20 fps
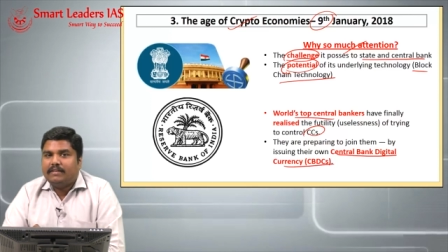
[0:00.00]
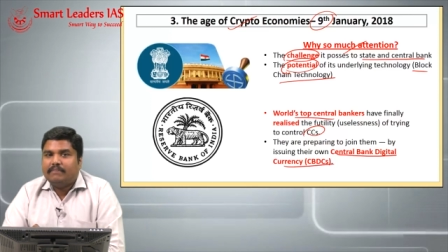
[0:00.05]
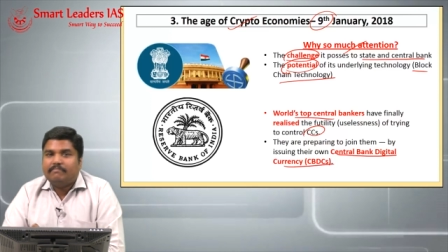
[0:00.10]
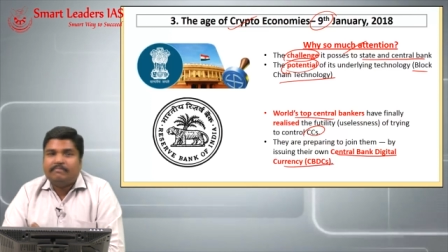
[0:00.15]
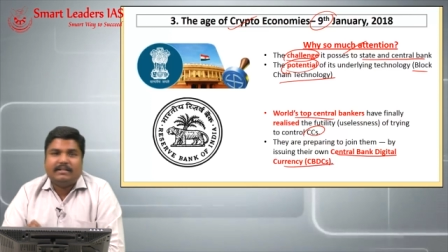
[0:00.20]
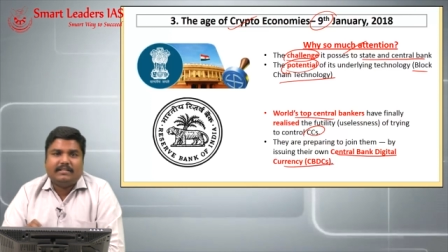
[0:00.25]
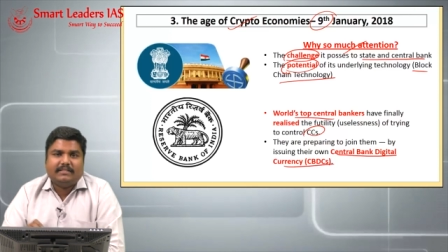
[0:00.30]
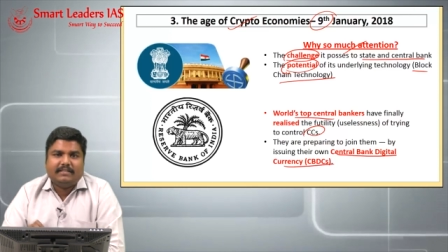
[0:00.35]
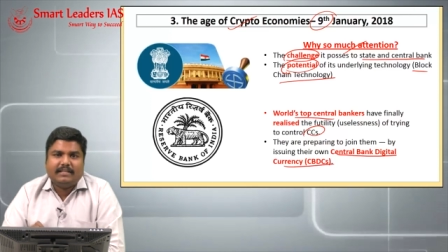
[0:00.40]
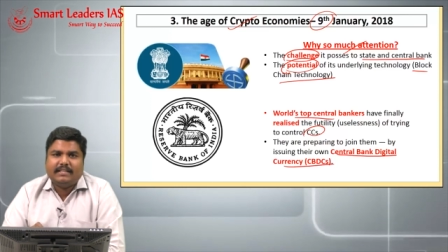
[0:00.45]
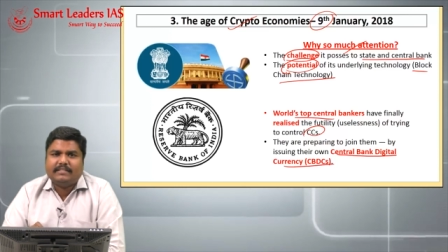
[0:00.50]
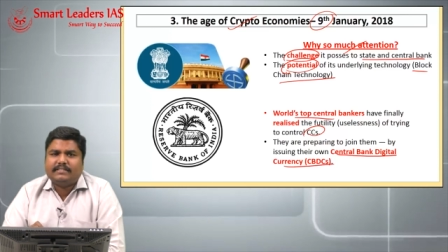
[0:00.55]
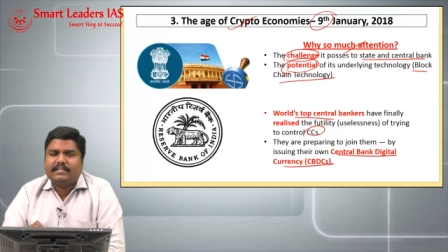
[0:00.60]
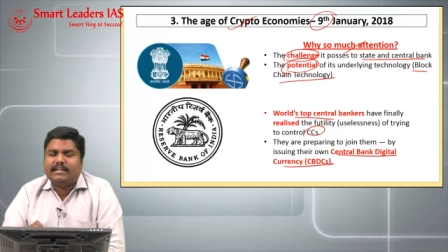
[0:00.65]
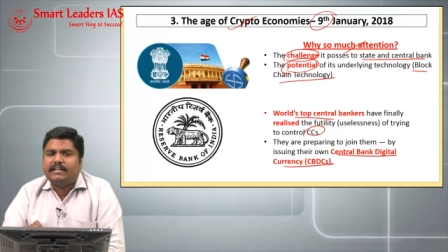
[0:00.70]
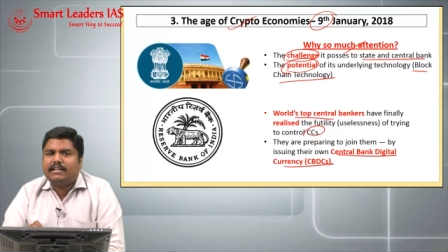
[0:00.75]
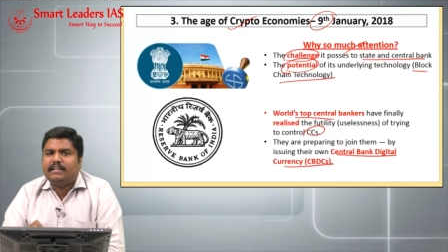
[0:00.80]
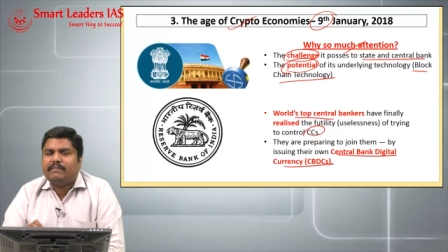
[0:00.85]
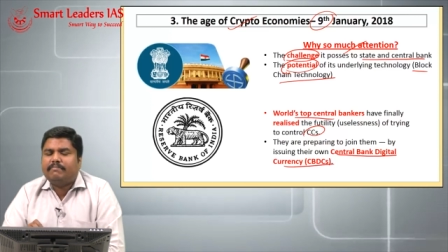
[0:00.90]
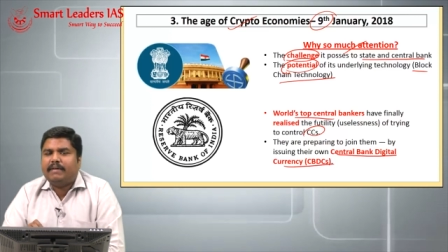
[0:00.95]
But these
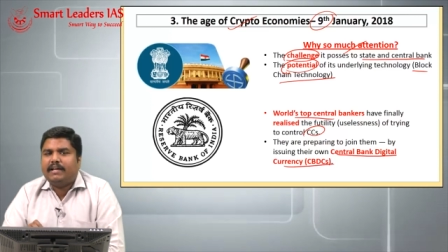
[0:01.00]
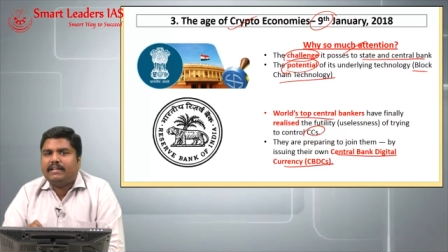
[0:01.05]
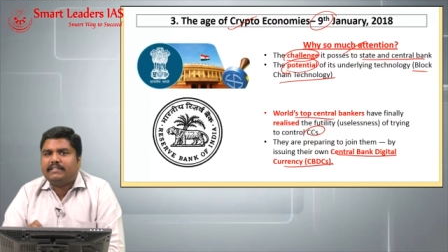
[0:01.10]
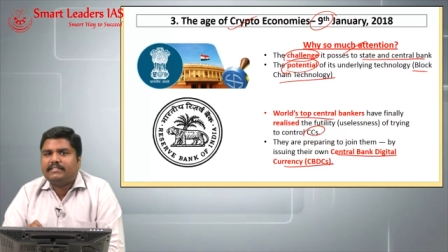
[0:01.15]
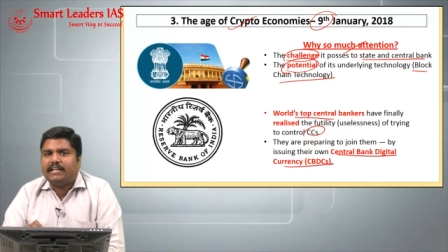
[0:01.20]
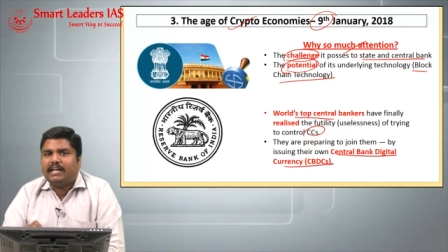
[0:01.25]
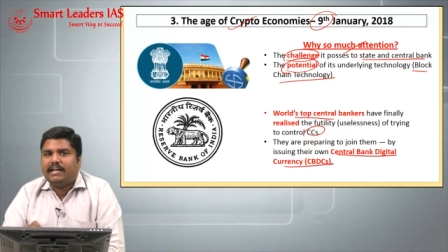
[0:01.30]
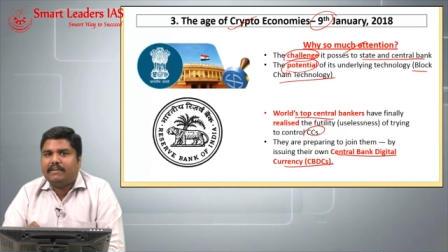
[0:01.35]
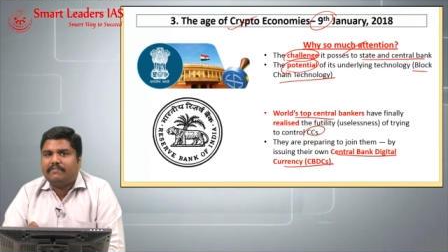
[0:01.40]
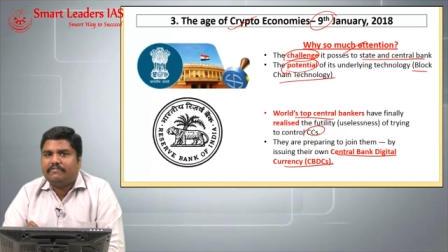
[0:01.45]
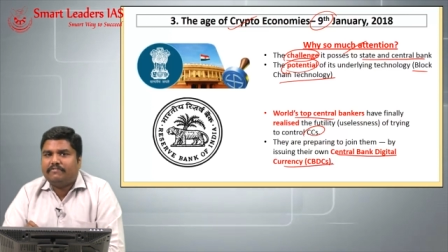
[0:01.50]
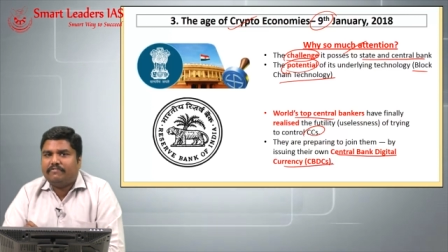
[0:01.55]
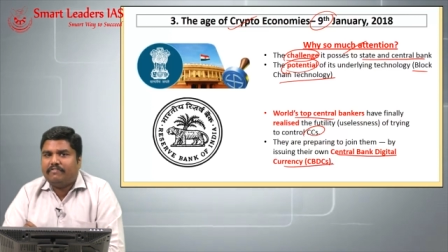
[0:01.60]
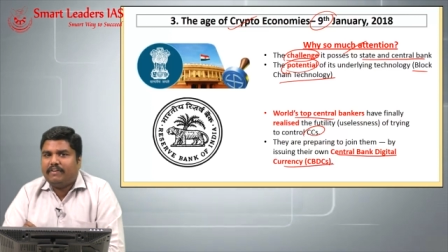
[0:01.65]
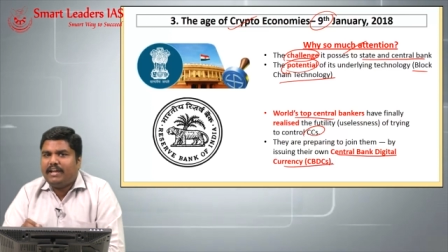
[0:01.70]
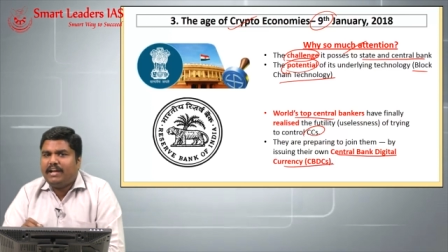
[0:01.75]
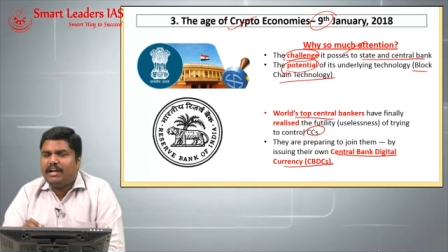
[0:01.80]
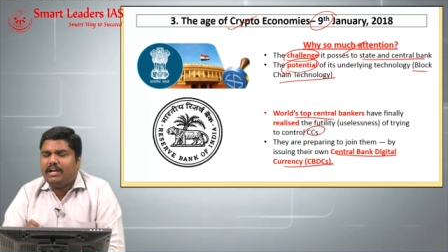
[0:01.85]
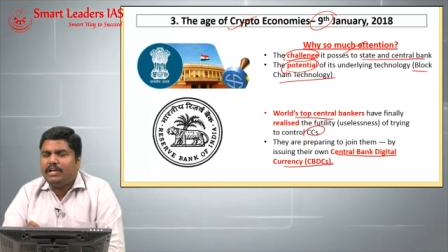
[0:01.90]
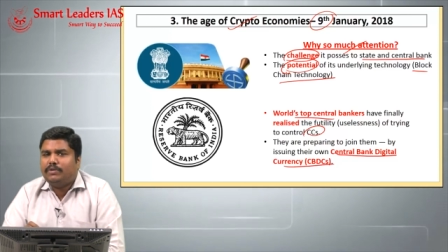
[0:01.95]
central banks have
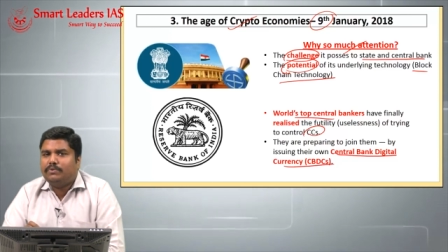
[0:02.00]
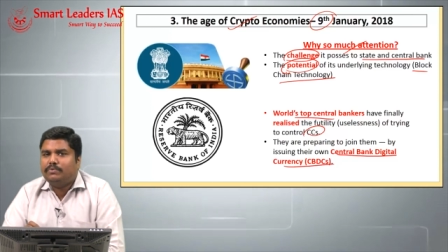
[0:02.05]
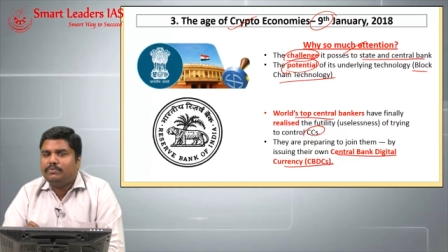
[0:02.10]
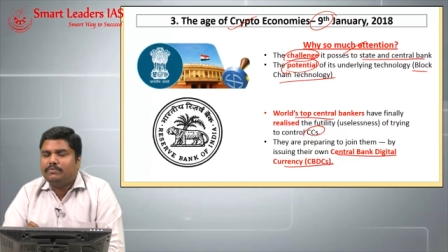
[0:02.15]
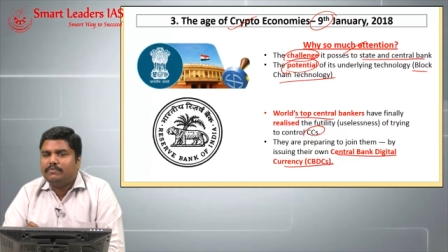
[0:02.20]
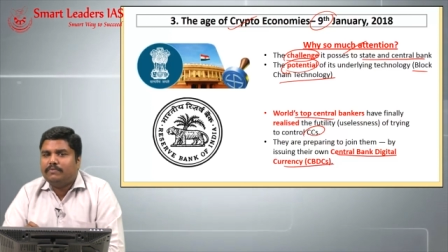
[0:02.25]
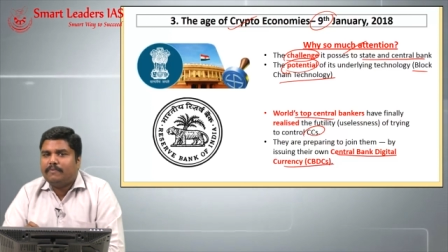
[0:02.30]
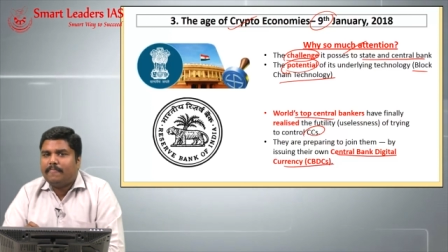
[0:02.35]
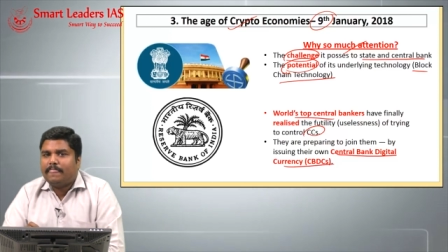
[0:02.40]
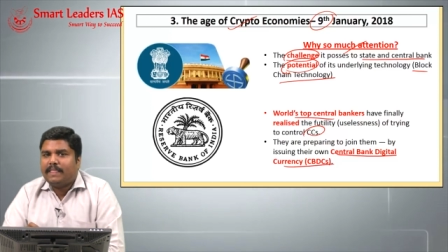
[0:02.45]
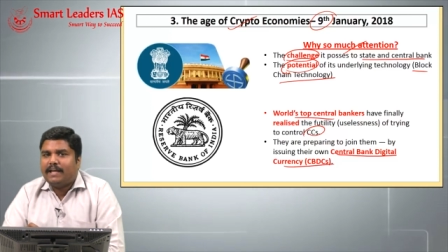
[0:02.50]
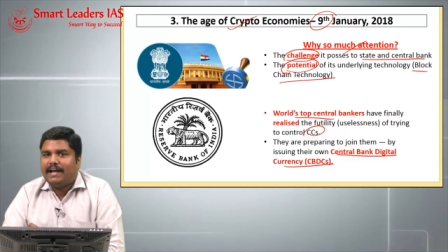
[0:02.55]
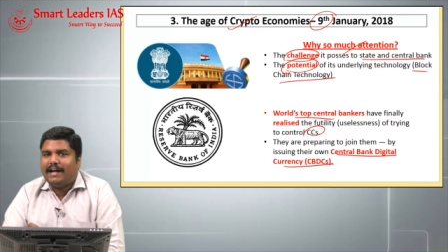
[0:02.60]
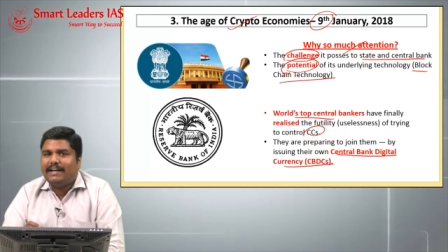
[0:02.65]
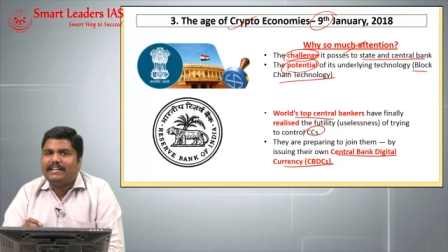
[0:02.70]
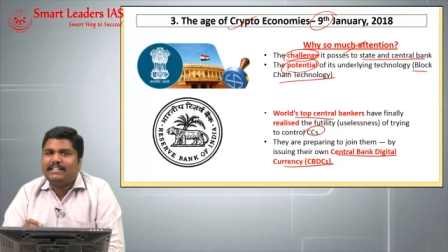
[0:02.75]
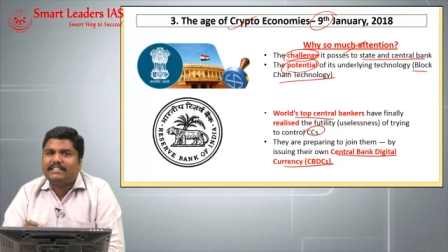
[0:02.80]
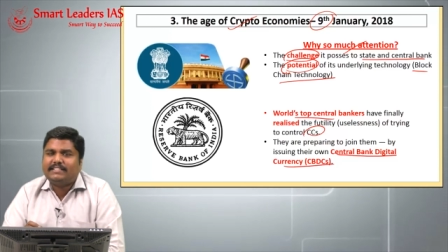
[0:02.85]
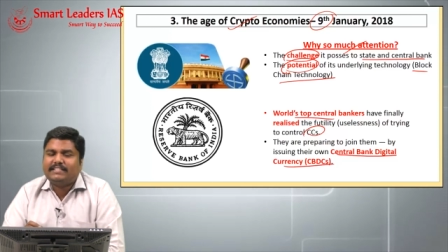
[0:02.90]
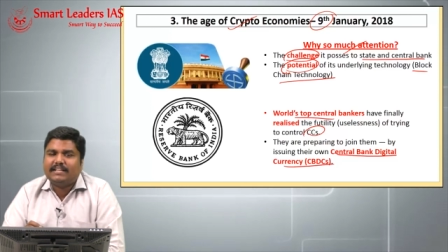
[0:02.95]
failed to
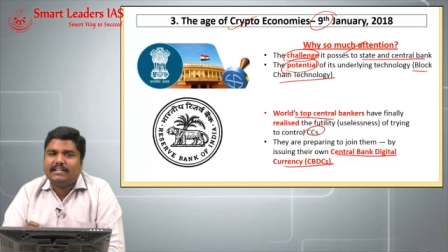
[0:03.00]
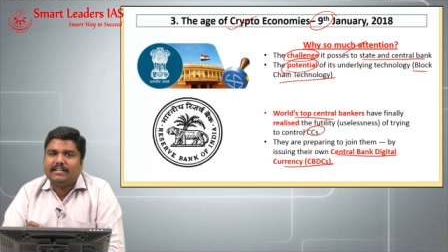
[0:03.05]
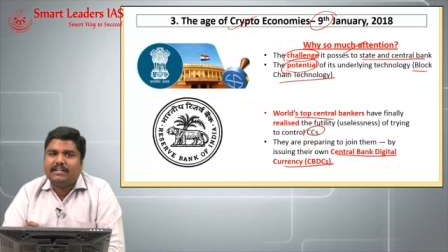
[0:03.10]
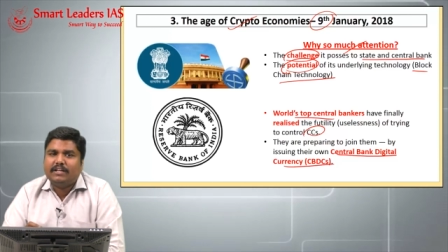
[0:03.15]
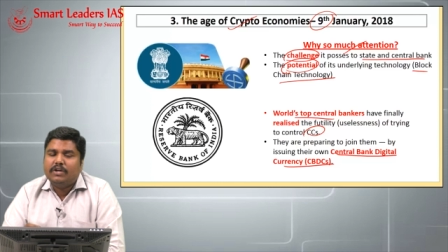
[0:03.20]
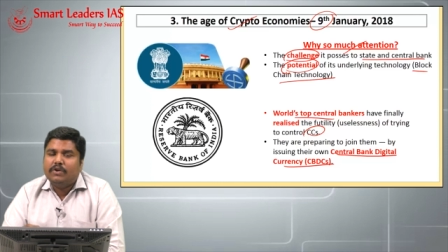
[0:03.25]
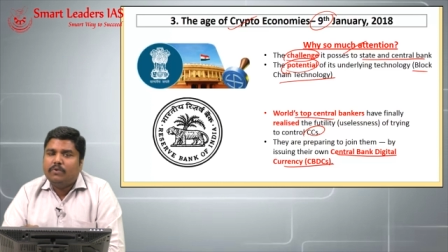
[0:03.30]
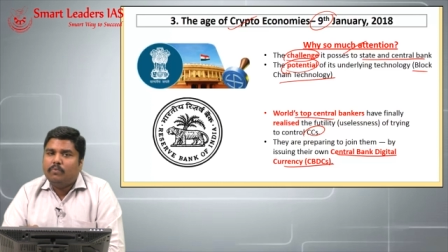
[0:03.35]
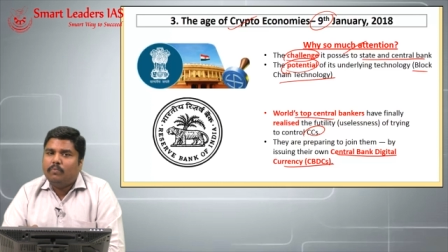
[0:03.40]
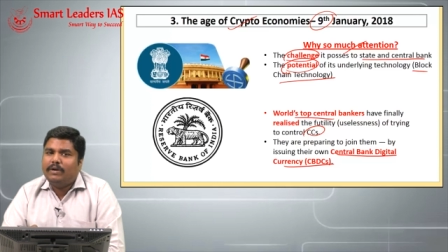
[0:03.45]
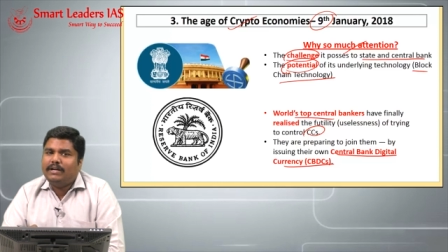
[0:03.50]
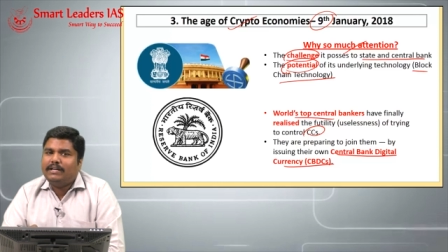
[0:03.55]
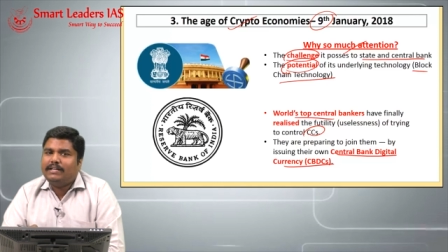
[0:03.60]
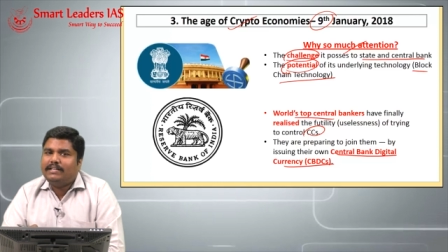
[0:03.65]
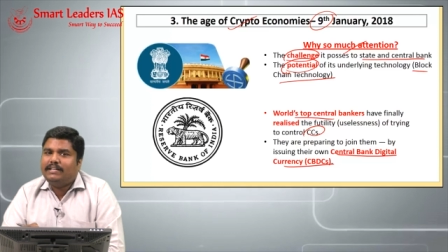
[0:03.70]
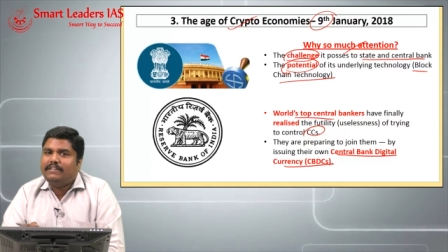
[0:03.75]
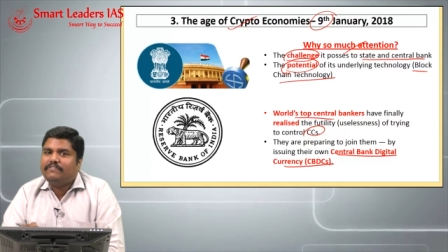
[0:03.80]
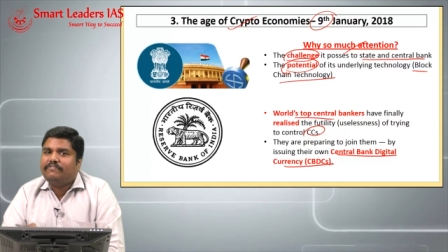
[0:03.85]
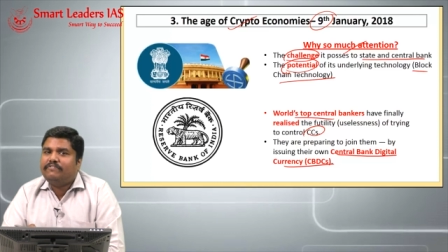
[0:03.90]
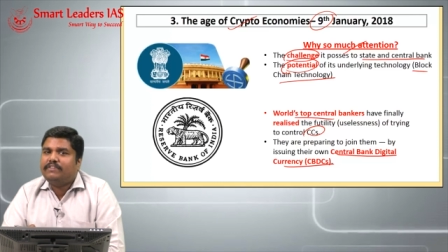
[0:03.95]
understand
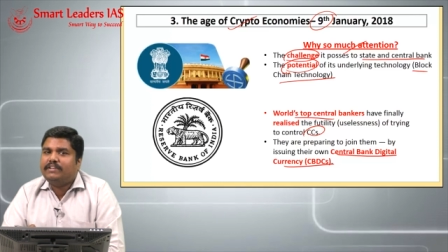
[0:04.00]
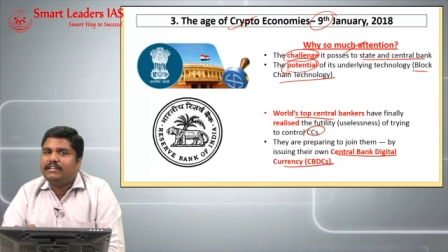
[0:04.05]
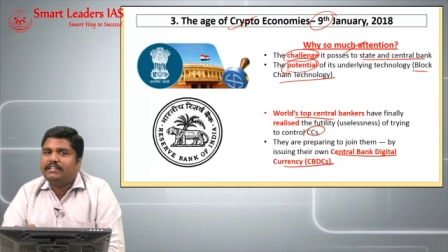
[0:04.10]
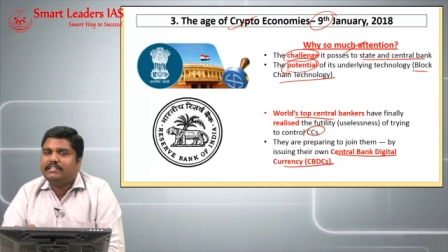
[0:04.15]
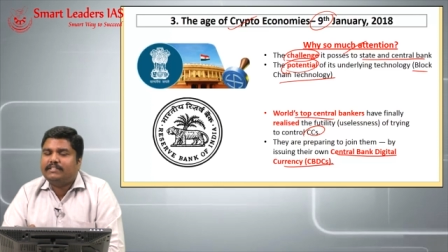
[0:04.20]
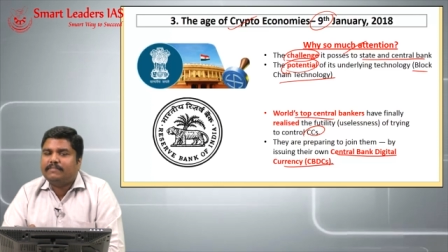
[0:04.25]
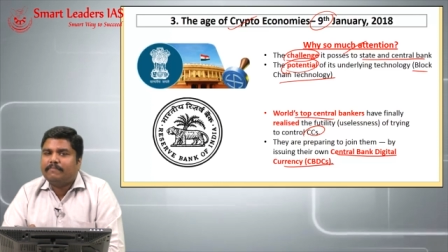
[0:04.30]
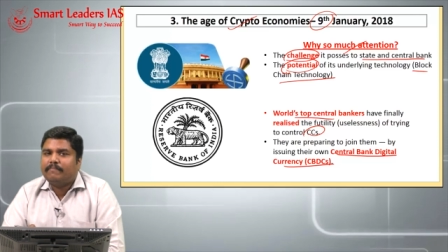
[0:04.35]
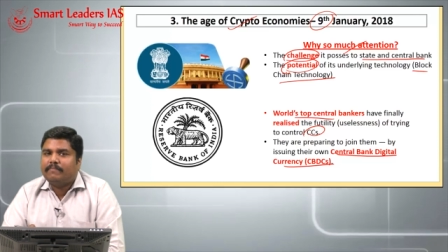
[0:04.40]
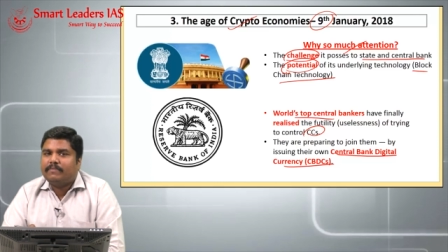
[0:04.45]
one difference